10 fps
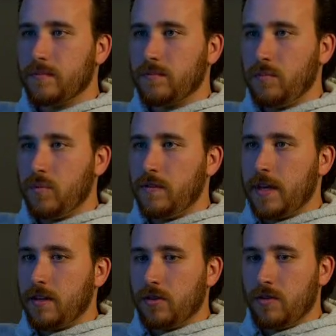Move
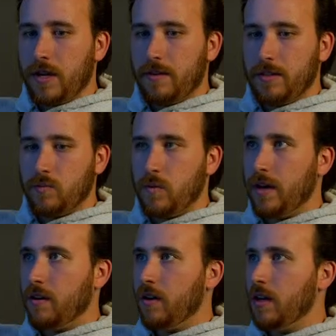that glow down as
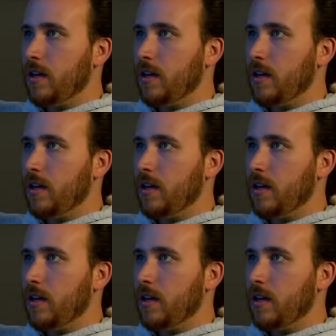well.